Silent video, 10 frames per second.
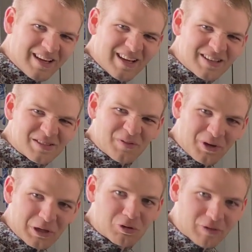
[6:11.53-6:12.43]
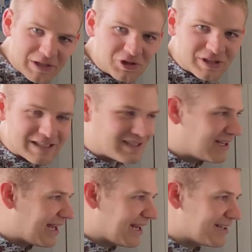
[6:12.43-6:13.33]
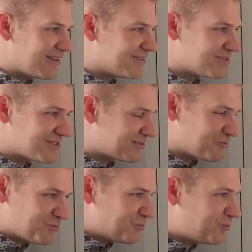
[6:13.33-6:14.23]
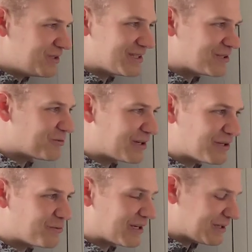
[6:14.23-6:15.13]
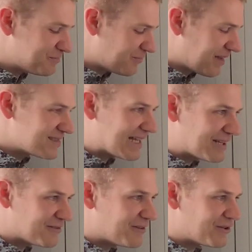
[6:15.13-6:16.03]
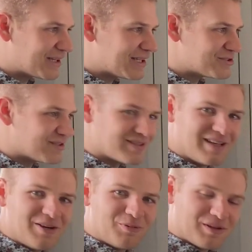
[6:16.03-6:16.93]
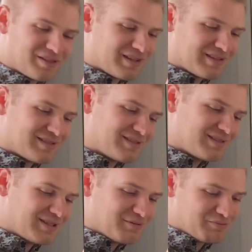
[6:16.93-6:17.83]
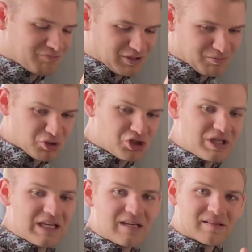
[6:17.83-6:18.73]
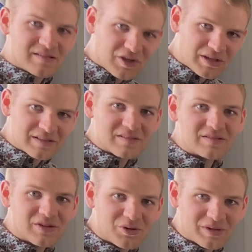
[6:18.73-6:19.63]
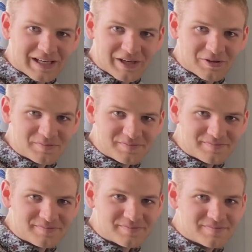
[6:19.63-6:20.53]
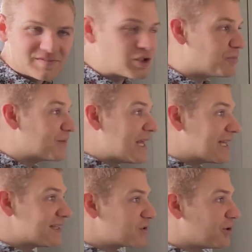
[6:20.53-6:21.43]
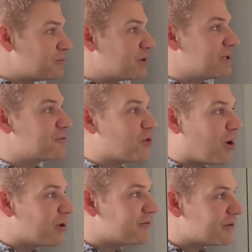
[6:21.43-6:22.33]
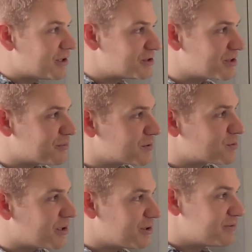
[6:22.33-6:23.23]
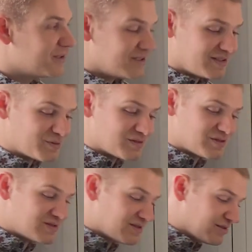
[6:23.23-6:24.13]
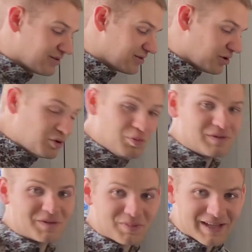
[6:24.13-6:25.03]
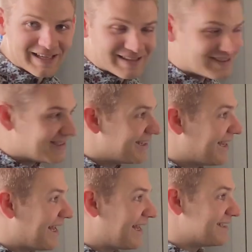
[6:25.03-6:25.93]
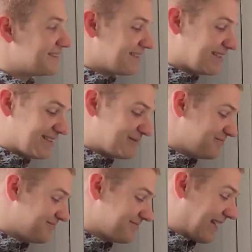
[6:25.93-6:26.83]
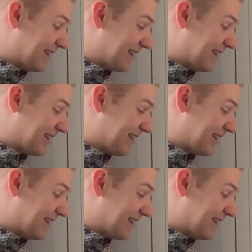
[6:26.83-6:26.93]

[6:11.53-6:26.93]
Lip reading: It's just very crunchy, and it's just really a great way to end the variation with this machine starting to slow down. So let's go ahead and play through all of variation number 12. This one's just a hoot to play, and I